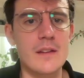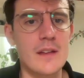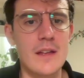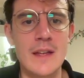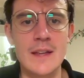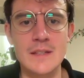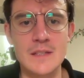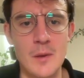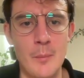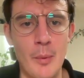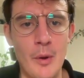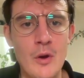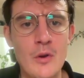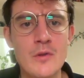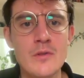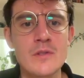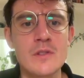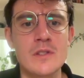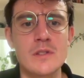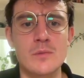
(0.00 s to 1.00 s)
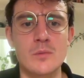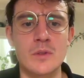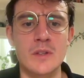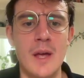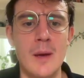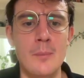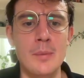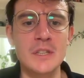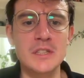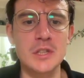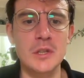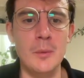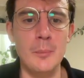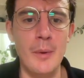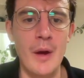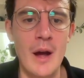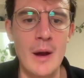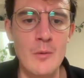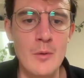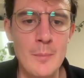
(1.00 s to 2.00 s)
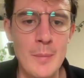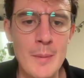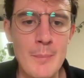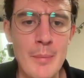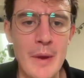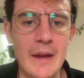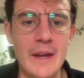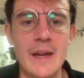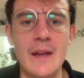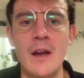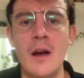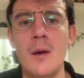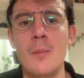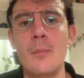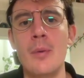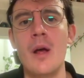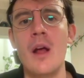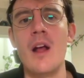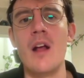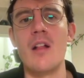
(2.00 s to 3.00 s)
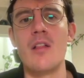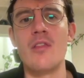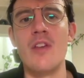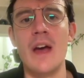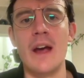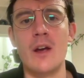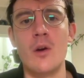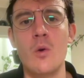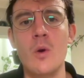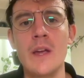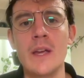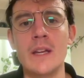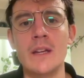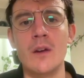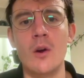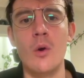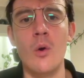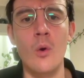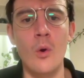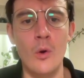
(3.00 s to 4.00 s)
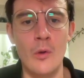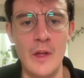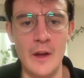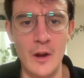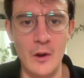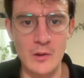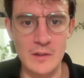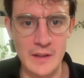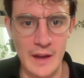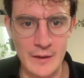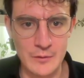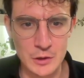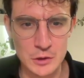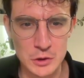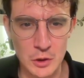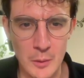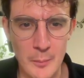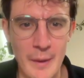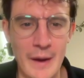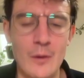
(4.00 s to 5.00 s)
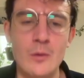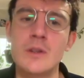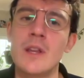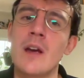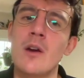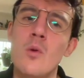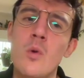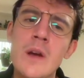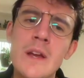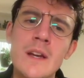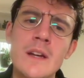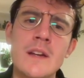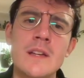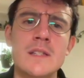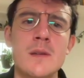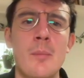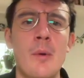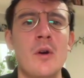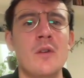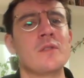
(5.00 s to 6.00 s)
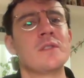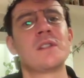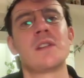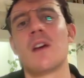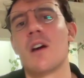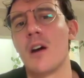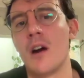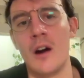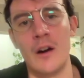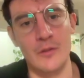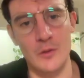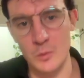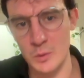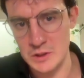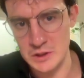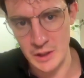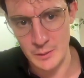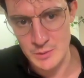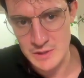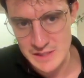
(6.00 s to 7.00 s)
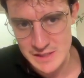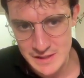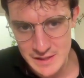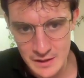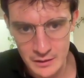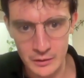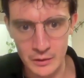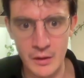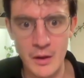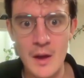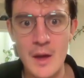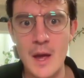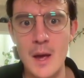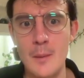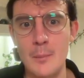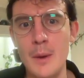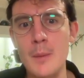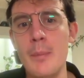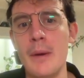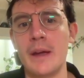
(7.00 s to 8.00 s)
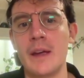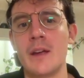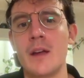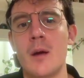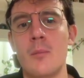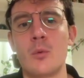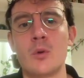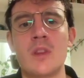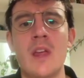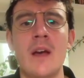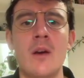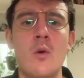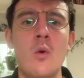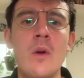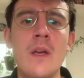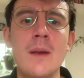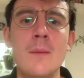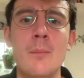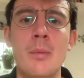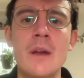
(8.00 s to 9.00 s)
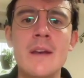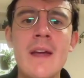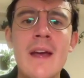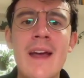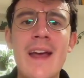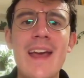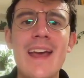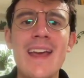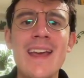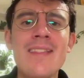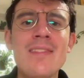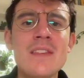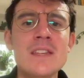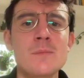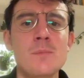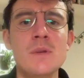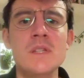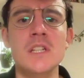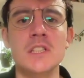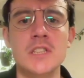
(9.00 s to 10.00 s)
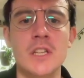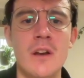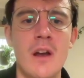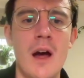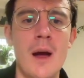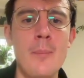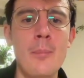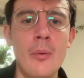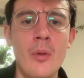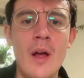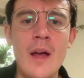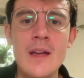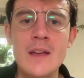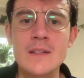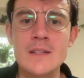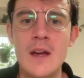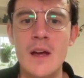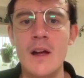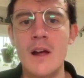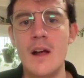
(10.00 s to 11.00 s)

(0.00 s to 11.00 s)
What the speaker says: interpose with their bishop, I would be picking up their queen, or they're going to have to drop back with their queen and interpose, after which I would still be picking up their queen. But in this position, I played